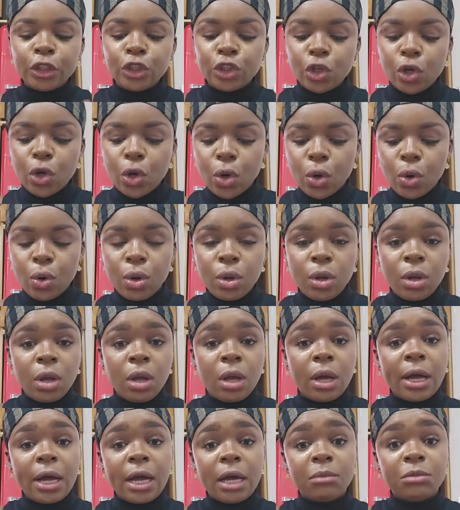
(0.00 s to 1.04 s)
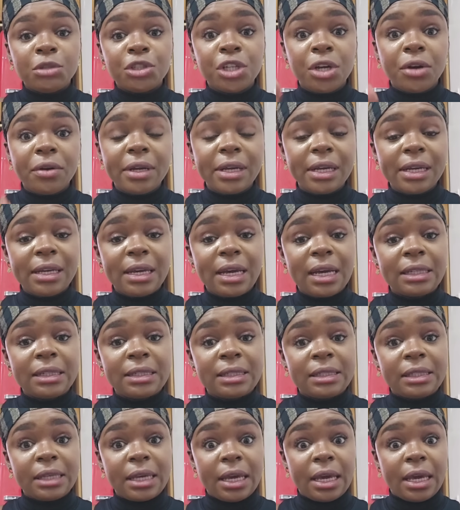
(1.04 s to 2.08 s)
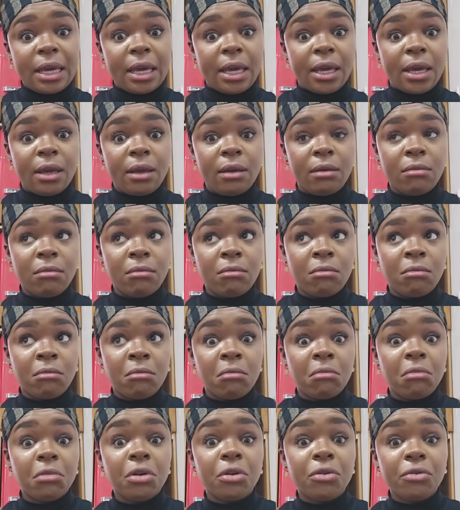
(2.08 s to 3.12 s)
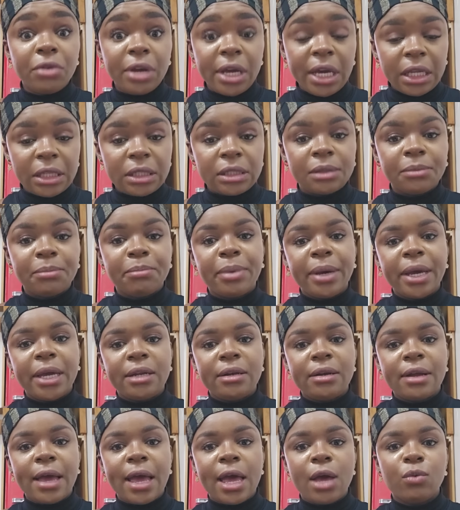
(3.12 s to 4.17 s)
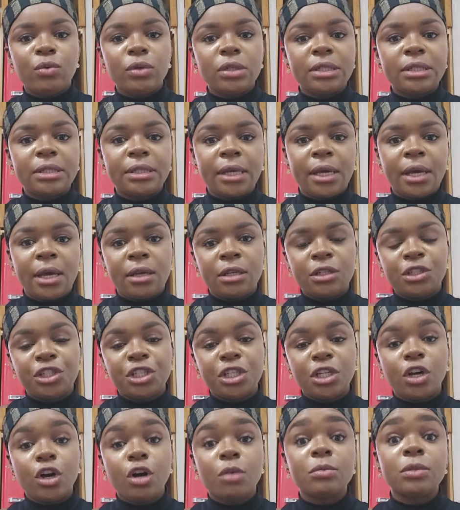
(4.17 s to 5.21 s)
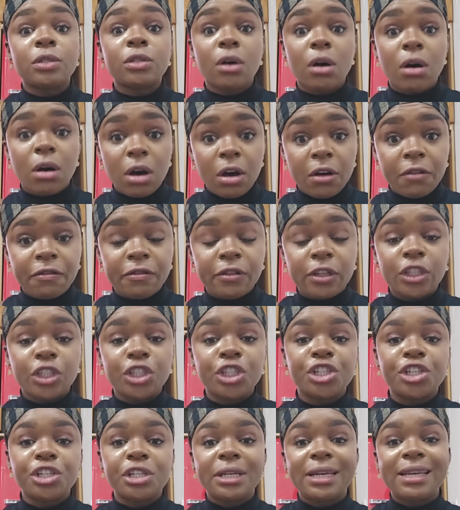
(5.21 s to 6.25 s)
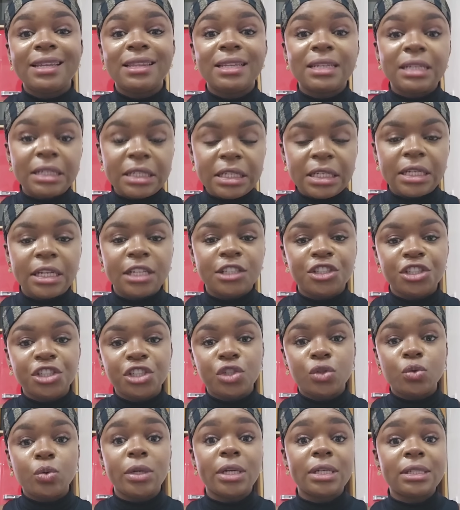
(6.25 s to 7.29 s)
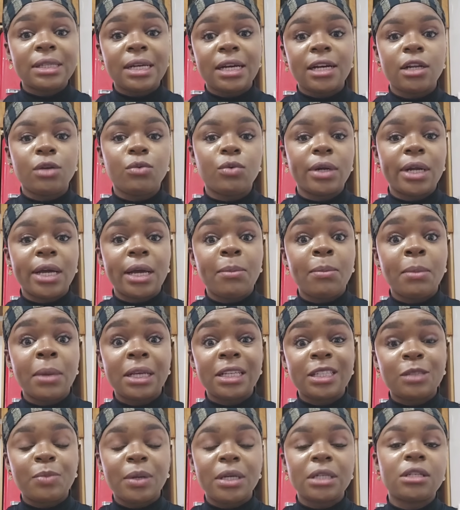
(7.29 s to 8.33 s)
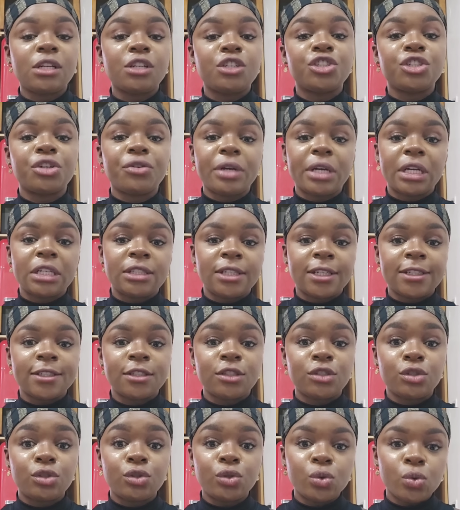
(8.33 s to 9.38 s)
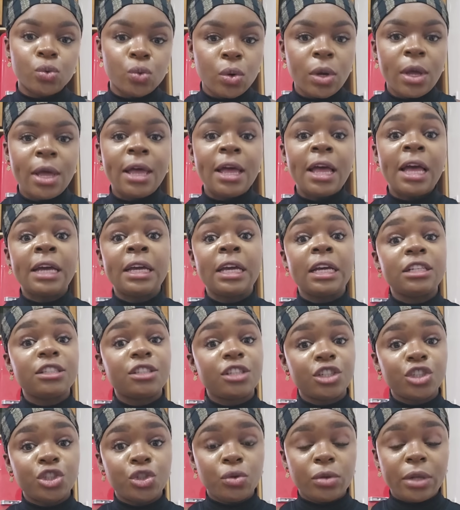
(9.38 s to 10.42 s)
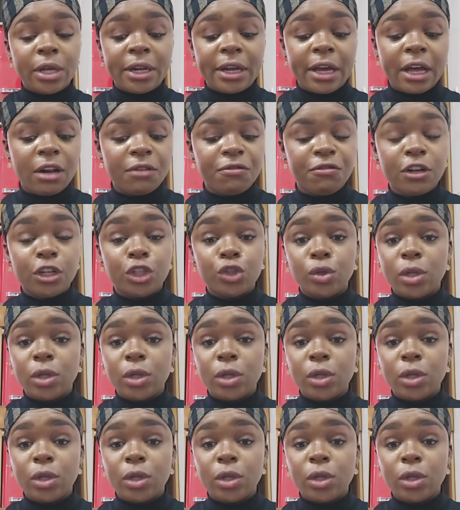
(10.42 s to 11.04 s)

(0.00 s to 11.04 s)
So, um, Shericka gets a great bend, I would say. She comes off the turn in the lead, and she's doing exactly what I'm expecting Shericka Jackson to do against uh, Julien Alfred.